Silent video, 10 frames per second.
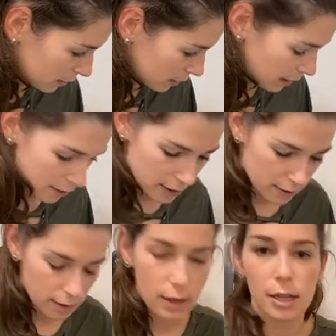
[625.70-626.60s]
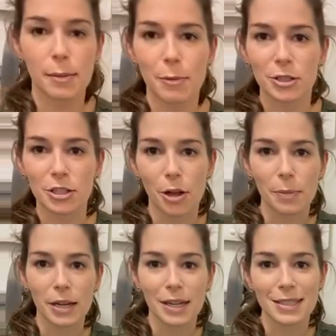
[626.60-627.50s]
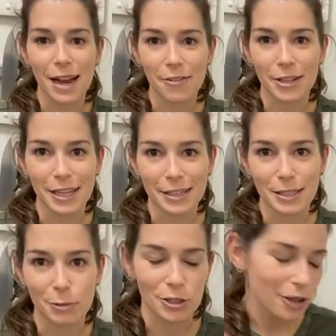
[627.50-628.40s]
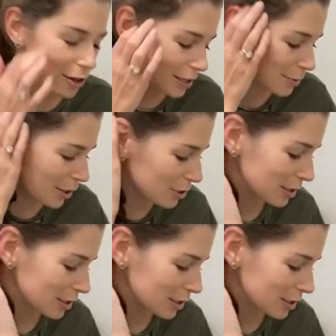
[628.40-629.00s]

And then a little bit more salt, because everything needs more salt, especially